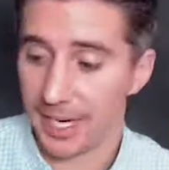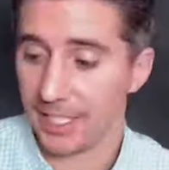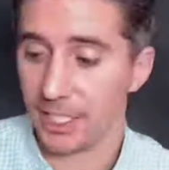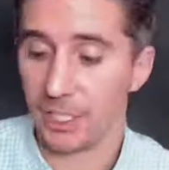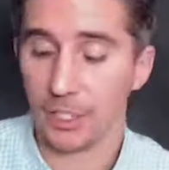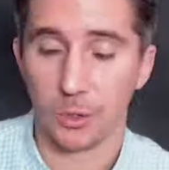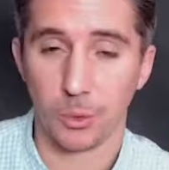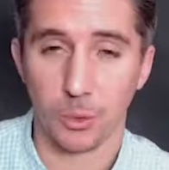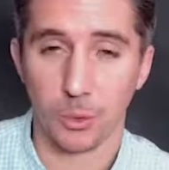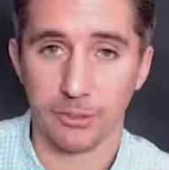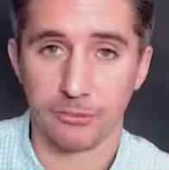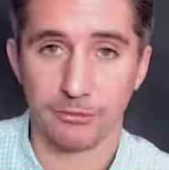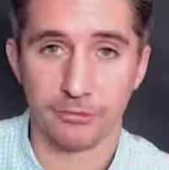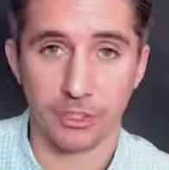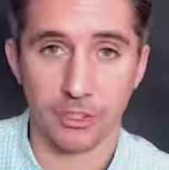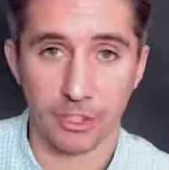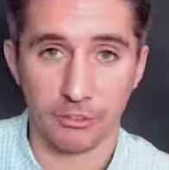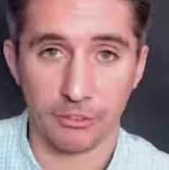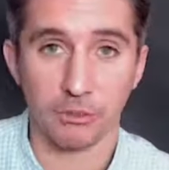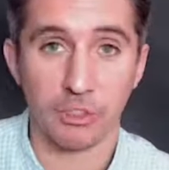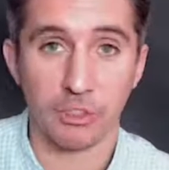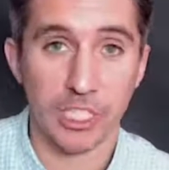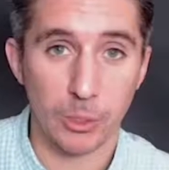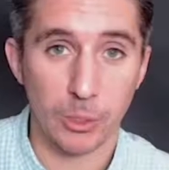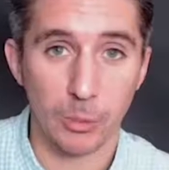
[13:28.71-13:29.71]
hey, look, we've
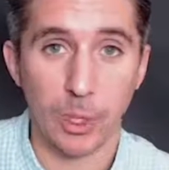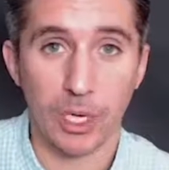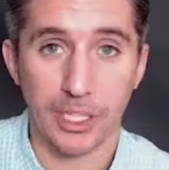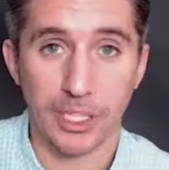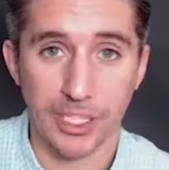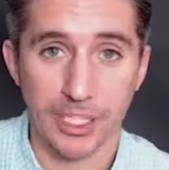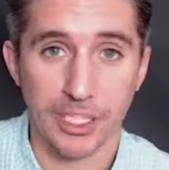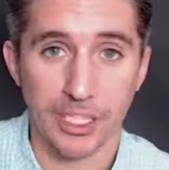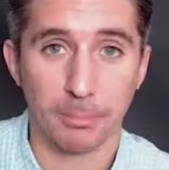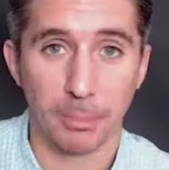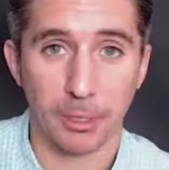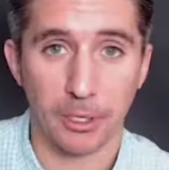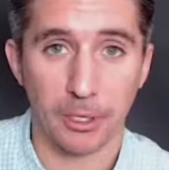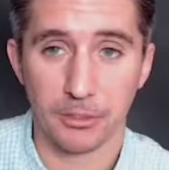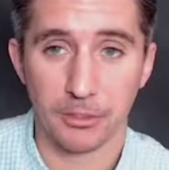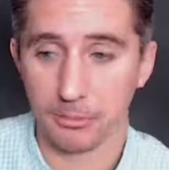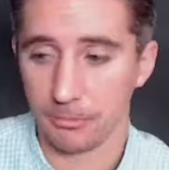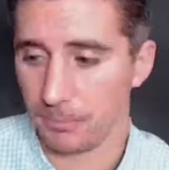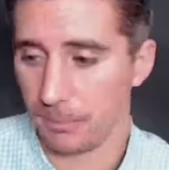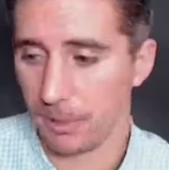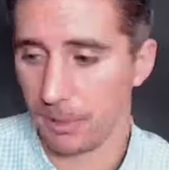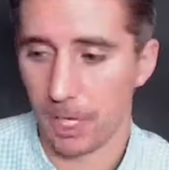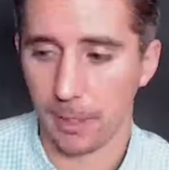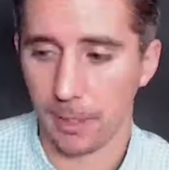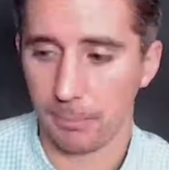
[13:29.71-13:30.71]
done really well in this
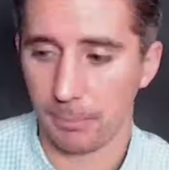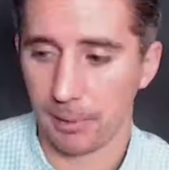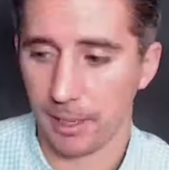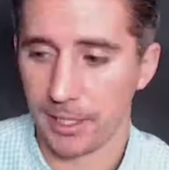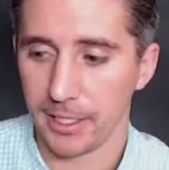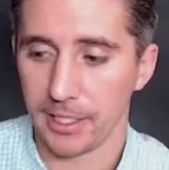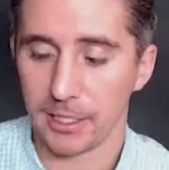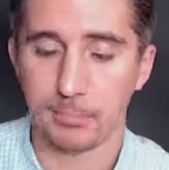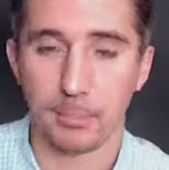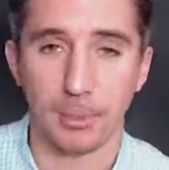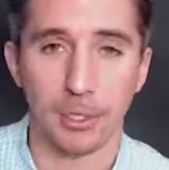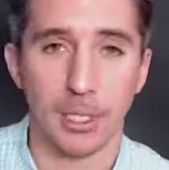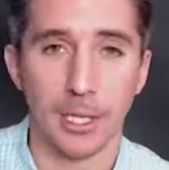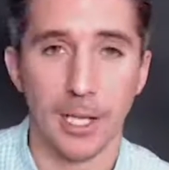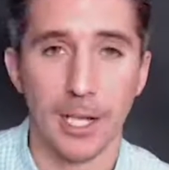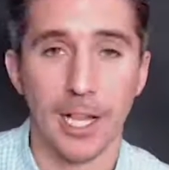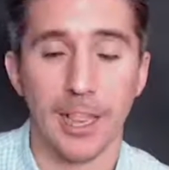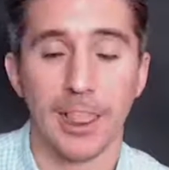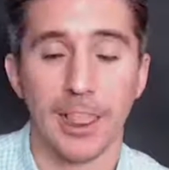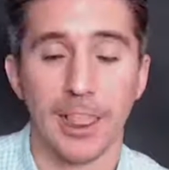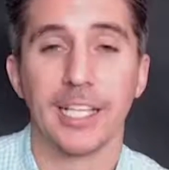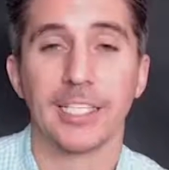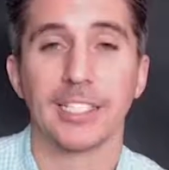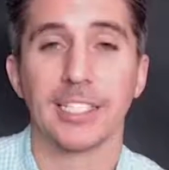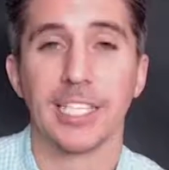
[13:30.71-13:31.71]
po- uh, place, but
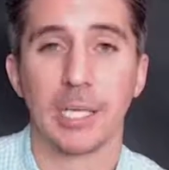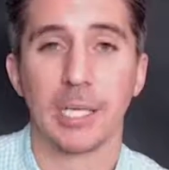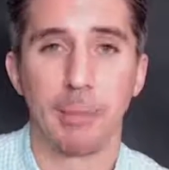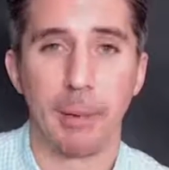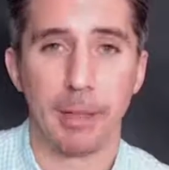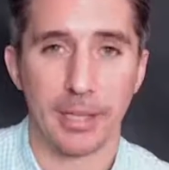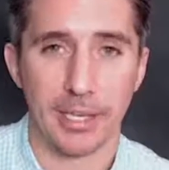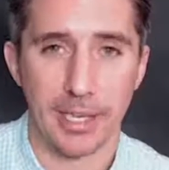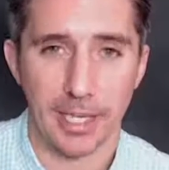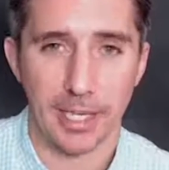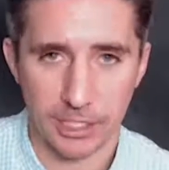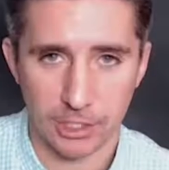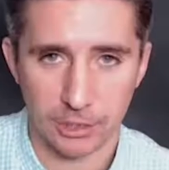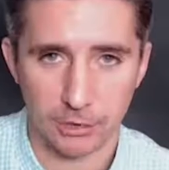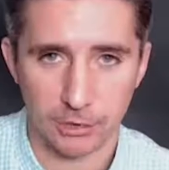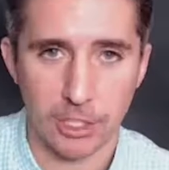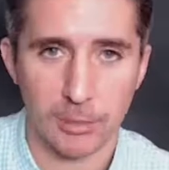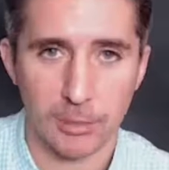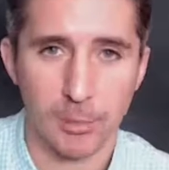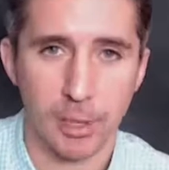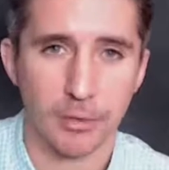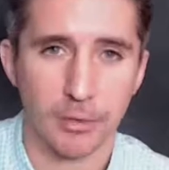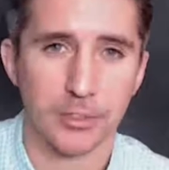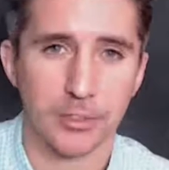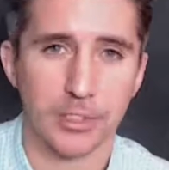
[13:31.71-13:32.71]
let's think about the next three
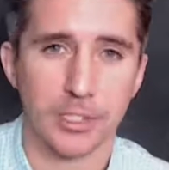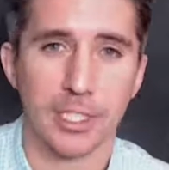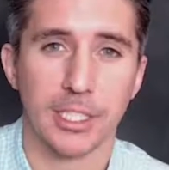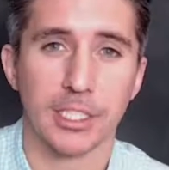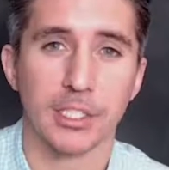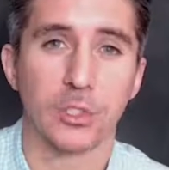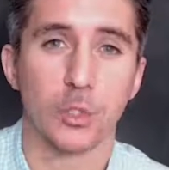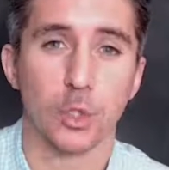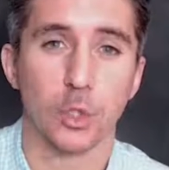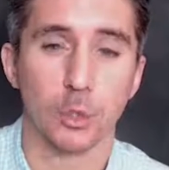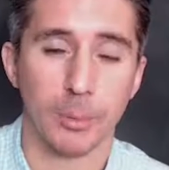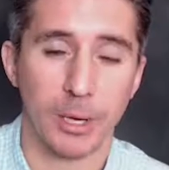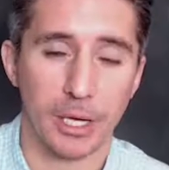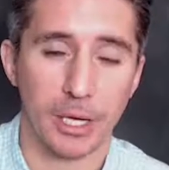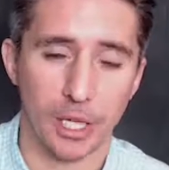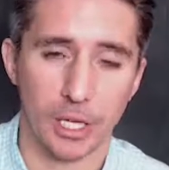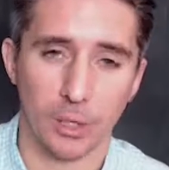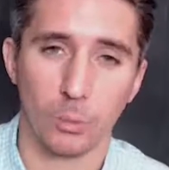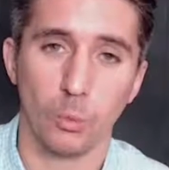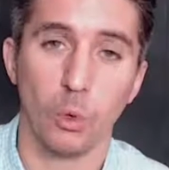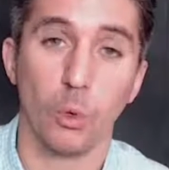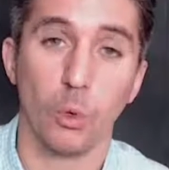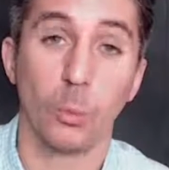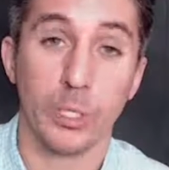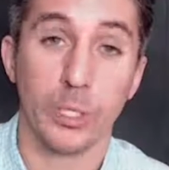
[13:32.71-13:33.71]
months and let's talk about
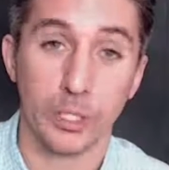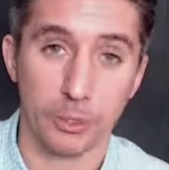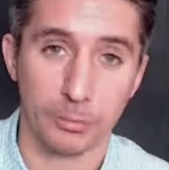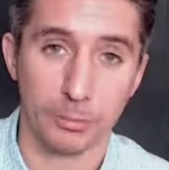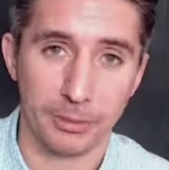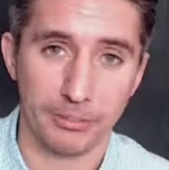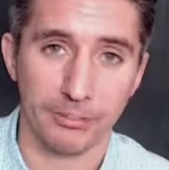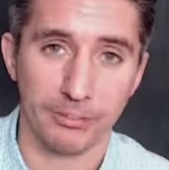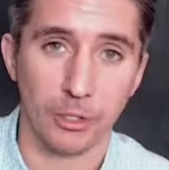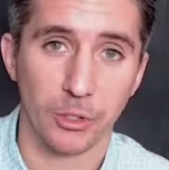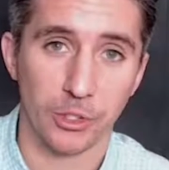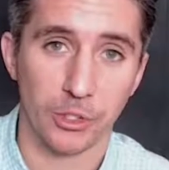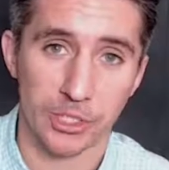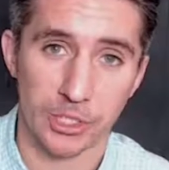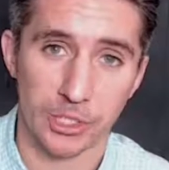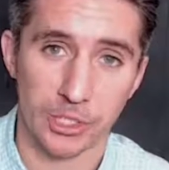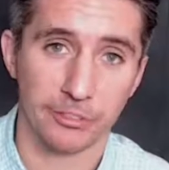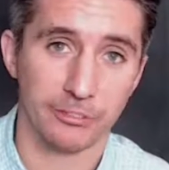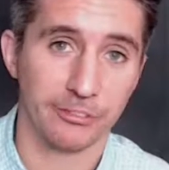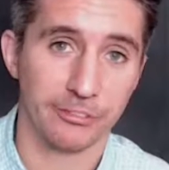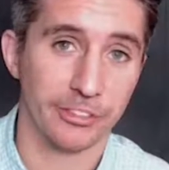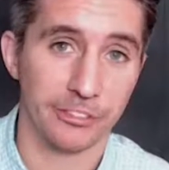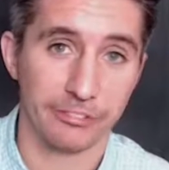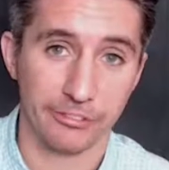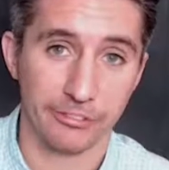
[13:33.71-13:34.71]
like what we should be focusing
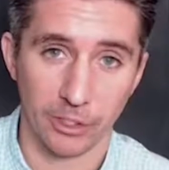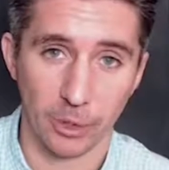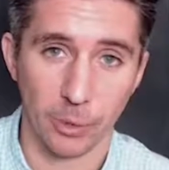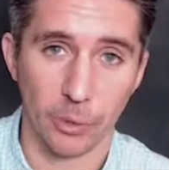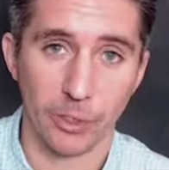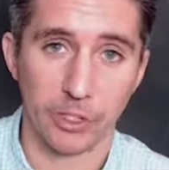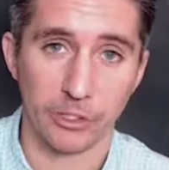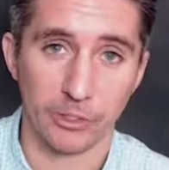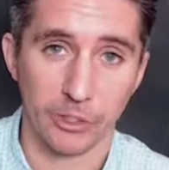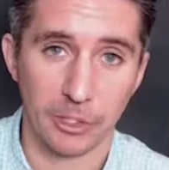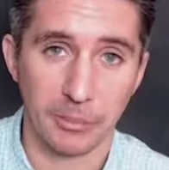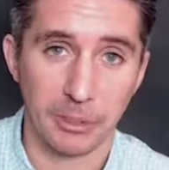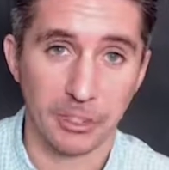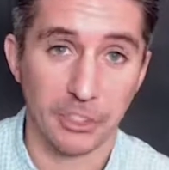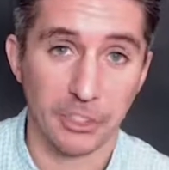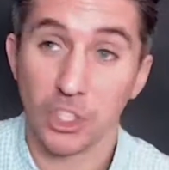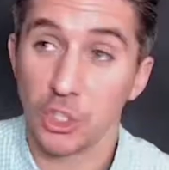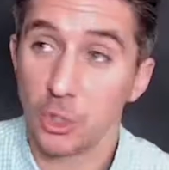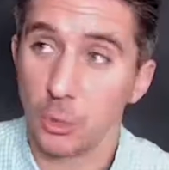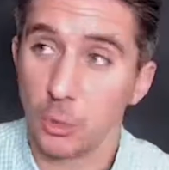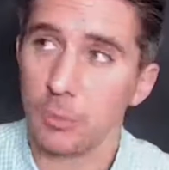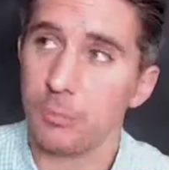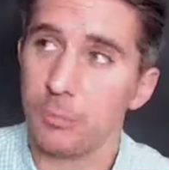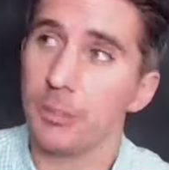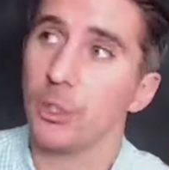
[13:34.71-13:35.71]
on for the following three months.
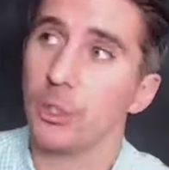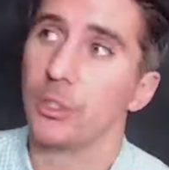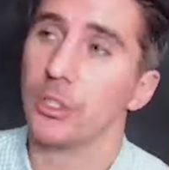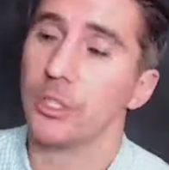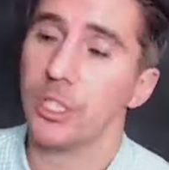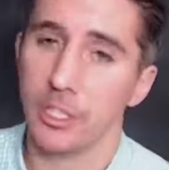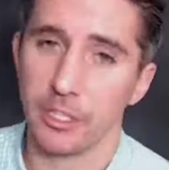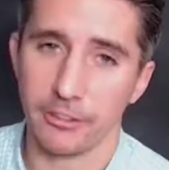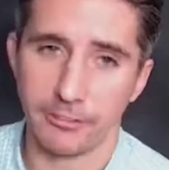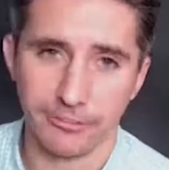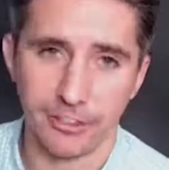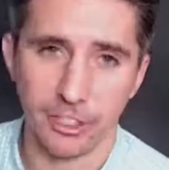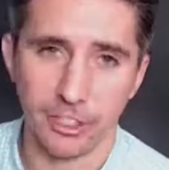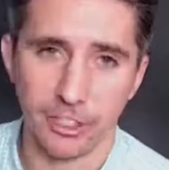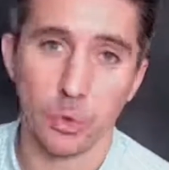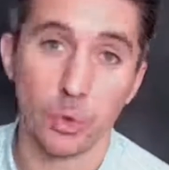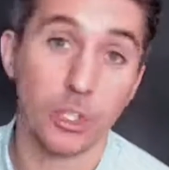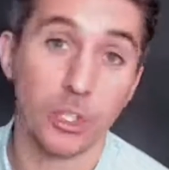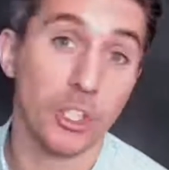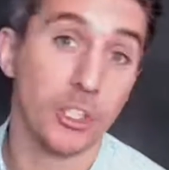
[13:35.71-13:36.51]
Could we build another funnel?